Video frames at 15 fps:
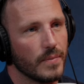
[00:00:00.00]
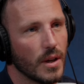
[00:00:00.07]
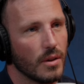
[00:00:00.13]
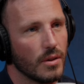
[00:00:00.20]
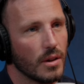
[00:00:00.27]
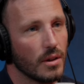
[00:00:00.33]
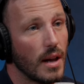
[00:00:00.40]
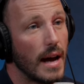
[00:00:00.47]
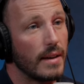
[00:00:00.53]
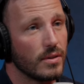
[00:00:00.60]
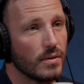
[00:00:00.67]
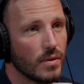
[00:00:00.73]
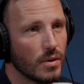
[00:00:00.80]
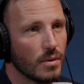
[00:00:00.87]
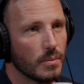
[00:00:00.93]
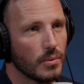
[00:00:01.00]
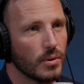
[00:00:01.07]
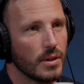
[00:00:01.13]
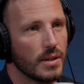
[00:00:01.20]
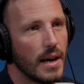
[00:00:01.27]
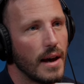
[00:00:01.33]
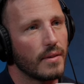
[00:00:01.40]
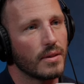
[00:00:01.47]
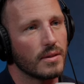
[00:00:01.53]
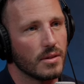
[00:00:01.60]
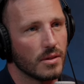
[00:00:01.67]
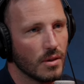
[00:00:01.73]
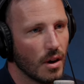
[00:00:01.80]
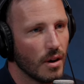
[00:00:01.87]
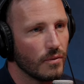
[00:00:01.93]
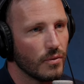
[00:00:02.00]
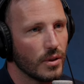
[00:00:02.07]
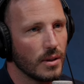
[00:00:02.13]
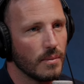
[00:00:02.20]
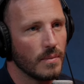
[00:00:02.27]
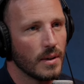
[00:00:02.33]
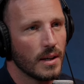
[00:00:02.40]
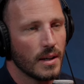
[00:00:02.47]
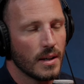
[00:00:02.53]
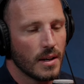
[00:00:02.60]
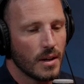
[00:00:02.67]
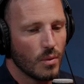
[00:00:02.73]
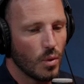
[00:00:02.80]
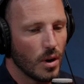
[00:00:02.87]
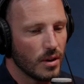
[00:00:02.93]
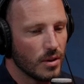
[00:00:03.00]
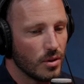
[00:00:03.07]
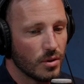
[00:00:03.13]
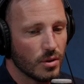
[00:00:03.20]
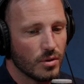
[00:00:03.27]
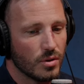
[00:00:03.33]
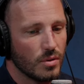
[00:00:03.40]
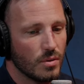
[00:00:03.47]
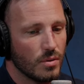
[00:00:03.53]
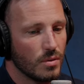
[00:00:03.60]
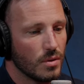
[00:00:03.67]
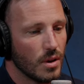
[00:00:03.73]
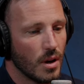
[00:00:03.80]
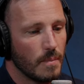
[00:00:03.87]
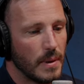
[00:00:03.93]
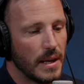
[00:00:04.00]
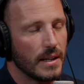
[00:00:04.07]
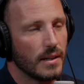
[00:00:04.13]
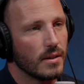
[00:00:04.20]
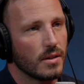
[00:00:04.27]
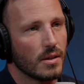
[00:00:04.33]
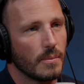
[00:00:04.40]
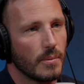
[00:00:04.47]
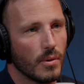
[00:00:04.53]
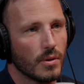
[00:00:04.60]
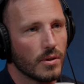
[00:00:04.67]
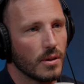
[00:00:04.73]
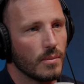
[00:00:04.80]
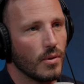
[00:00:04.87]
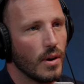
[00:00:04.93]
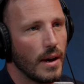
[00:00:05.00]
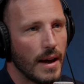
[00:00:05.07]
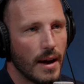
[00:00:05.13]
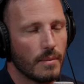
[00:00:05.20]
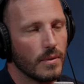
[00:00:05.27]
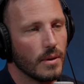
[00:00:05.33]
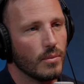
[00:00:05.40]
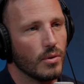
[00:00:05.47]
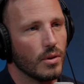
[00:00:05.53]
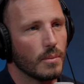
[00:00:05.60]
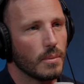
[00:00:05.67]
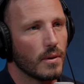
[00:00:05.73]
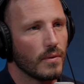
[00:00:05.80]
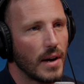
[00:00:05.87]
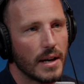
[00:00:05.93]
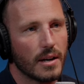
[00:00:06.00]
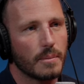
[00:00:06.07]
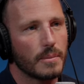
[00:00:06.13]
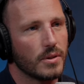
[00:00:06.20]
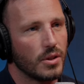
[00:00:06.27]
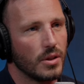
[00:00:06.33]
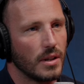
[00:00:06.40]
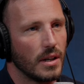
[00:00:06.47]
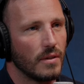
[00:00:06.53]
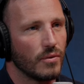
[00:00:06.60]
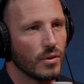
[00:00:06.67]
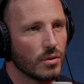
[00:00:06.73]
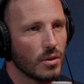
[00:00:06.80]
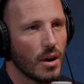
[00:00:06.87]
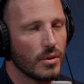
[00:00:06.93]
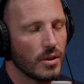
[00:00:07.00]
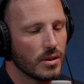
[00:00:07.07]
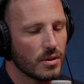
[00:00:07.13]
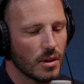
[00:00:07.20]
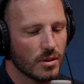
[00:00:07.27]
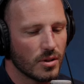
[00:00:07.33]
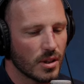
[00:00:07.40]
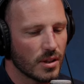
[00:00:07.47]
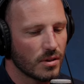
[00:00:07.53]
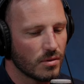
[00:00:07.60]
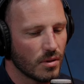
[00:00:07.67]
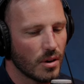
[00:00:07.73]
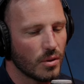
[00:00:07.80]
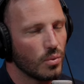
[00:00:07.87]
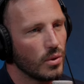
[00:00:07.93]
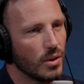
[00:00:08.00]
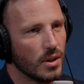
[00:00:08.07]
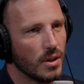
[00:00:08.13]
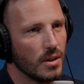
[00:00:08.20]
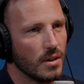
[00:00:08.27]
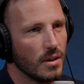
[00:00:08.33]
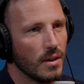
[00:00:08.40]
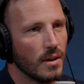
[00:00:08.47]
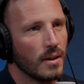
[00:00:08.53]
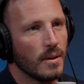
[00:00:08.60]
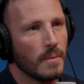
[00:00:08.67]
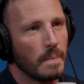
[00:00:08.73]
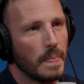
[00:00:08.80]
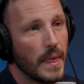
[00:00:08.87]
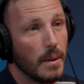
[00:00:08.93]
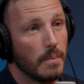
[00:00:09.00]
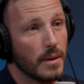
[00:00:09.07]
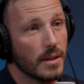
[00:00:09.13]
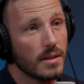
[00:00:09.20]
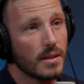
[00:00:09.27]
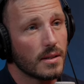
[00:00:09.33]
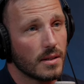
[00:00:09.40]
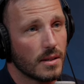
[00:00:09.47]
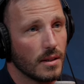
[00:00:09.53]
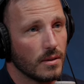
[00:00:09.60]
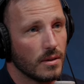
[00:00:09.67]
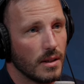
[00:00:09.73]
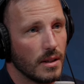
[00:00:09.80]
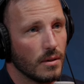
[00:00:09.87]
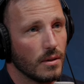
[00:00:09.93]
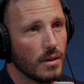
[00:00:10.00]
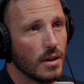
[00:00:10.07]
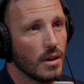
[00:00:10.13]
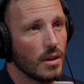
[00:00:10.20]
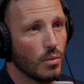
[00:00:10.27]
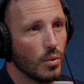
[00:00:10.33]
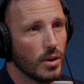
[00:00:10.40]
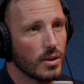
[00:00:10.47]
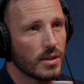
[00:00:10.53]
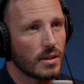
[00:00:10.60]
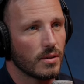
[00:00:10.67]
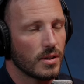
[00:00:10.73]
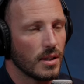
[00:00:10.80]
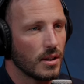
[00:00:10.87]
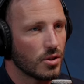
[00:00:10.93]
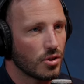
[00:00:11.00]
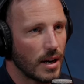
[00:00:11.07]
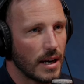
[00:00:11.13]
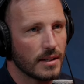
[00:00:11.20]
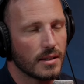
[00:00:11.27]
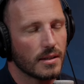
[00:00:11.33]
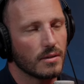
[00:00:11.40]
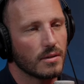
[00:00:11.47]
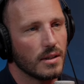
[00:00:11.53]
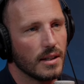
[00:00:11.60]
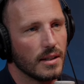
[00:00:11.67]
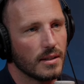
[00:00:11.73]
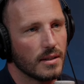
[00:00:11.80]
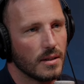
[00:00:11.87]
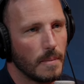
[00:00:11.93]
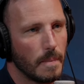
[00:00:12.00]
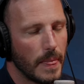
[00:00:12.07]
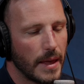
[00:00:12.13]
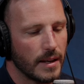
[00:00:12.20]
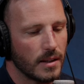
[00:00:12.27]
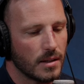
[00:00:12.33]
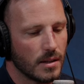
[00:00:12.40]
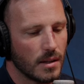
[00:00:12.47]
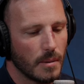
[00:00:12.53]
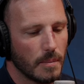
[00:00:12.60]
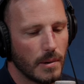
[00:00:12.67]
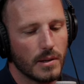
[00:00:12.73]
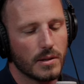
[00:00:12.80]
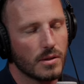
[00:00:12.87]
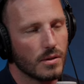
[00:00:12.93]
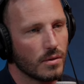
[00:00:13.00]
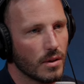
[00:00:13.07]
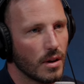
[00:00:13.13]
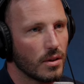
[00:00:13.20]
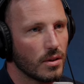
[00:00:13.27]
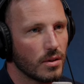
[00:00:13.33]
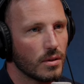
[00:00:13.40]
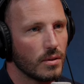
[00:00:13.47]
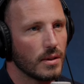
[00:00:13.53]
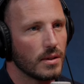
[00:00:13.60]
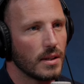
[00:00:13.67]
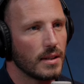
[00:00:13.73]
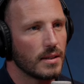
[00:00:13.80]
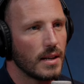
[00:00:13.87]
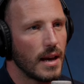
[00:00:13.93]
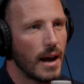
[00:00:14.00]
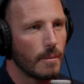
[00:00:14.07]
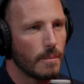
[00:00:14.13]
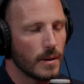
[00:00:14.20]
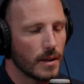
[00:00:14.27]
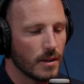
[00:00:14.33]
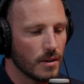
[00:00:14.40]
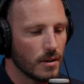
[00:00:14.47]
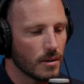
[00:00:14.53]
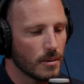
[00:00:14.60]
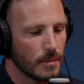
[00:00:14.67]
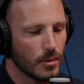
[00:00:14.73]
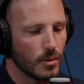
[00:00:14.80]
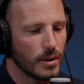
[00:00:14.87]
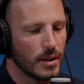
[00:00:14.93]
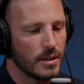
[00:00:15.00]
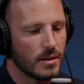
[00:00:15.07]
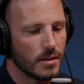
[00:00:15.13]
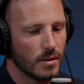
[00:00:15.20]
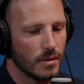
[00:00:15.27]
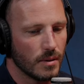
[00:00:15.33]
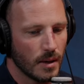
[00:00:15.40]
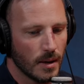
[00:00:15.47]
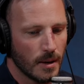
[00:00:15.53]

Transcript: you know, the lives of your employees, how things are going for them, what you could do, you know, better to support them or help them or provide opportunity for growth. It's not just growth within their business skill set or, you know, their work skill set, their trade skill set. It's, it's, you know, personal growth too. It's, it's helping your employees to,